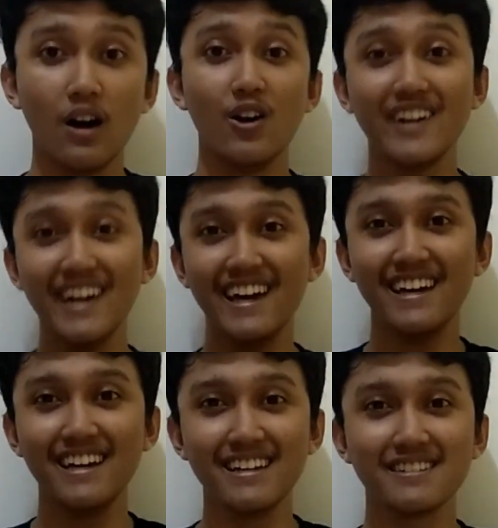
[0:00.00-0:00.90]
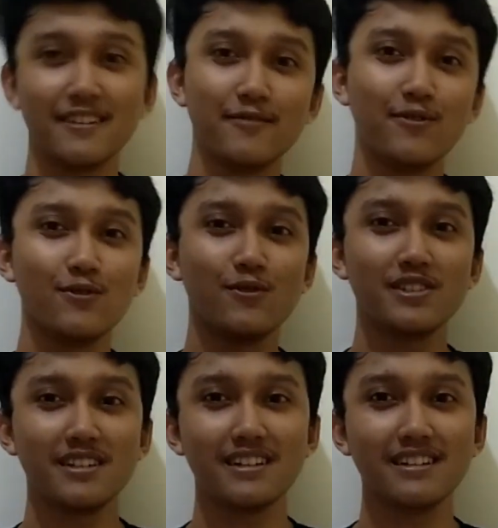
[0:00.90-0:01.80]
Okay, thanks for
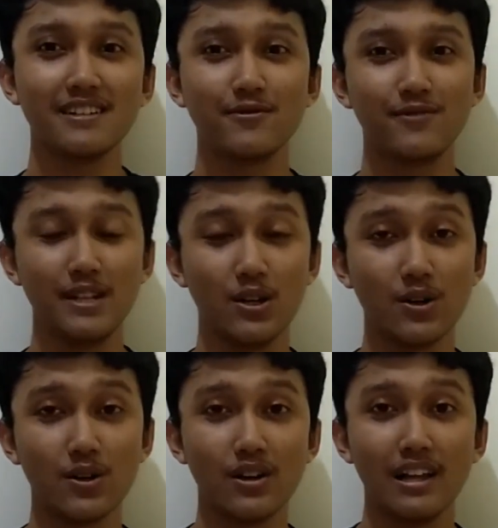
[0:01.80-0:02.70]
watching this video.